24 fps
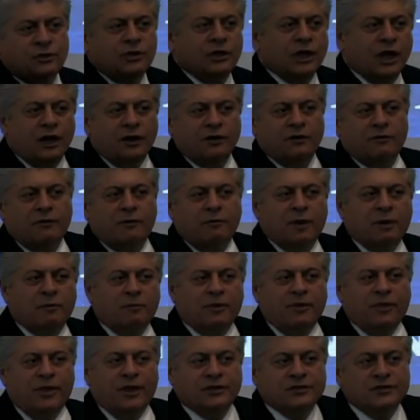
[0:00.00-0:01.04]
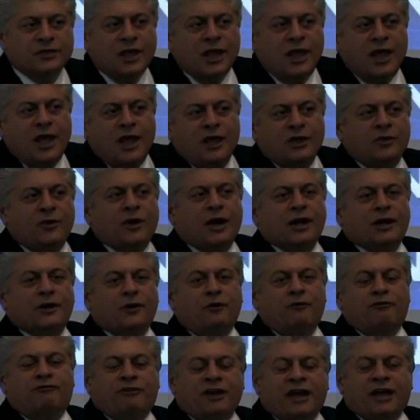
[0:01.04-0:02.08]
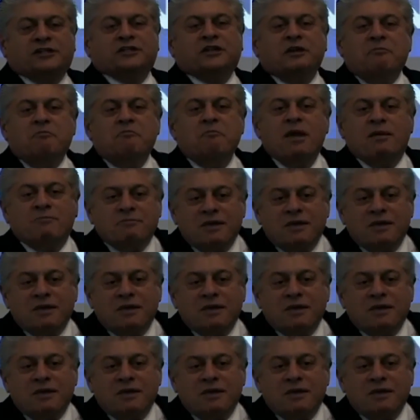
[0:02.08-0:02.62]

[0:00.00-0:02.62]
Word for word: too young to remember this. You got an old fashioned